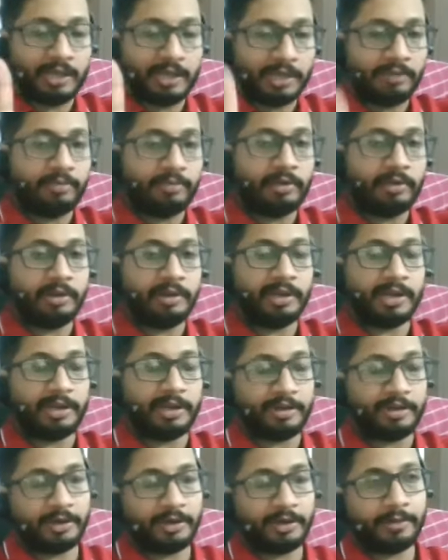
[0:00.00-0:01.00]
I will
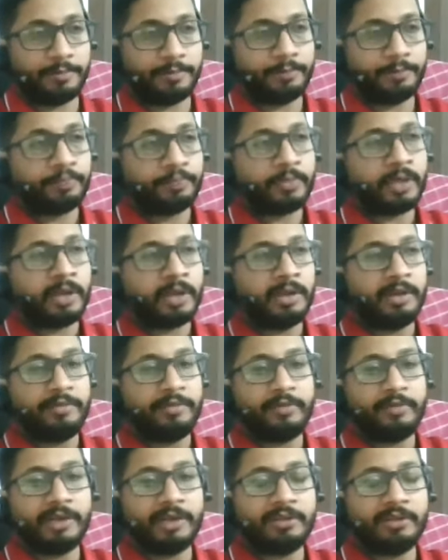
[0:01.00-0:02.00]
reiterate.
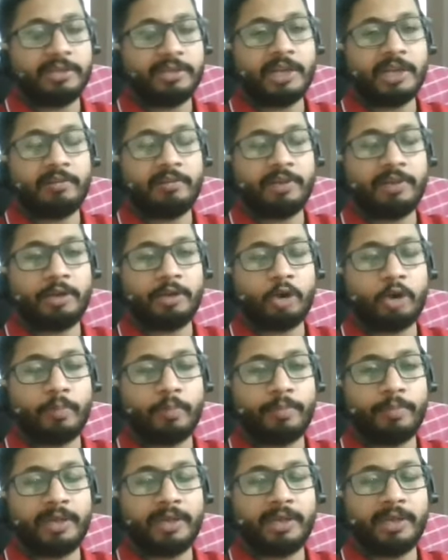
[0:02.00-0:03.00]
Differential will
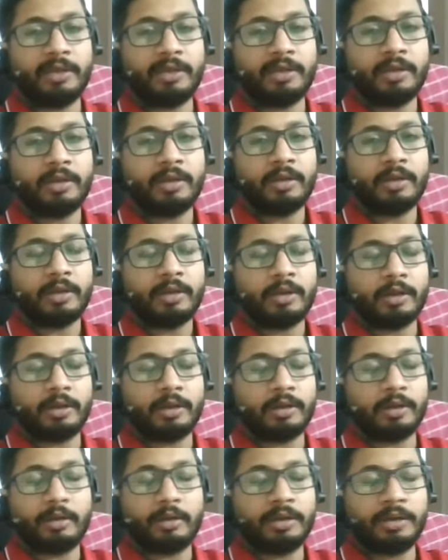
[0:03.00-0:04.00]
copy,
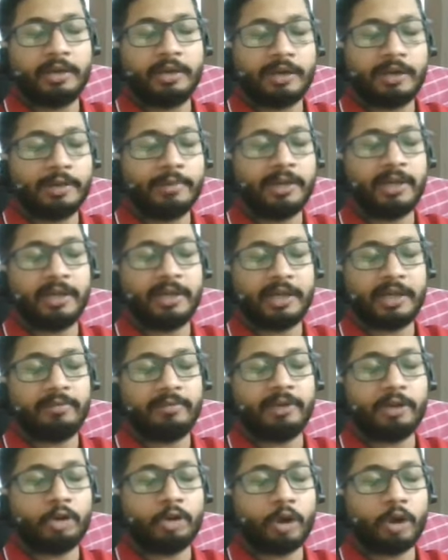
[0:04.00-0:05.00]
incremental
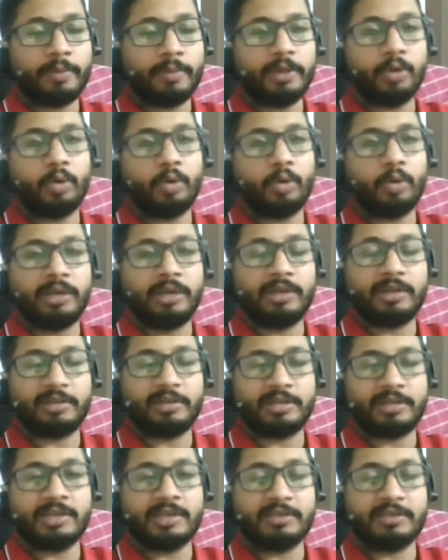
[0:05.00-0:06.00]
will copy only the
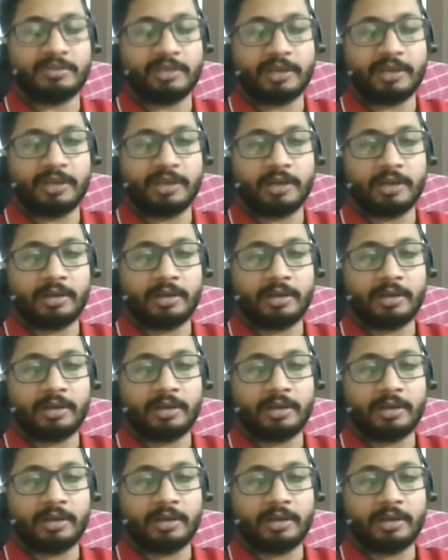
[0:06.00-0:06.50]
change data.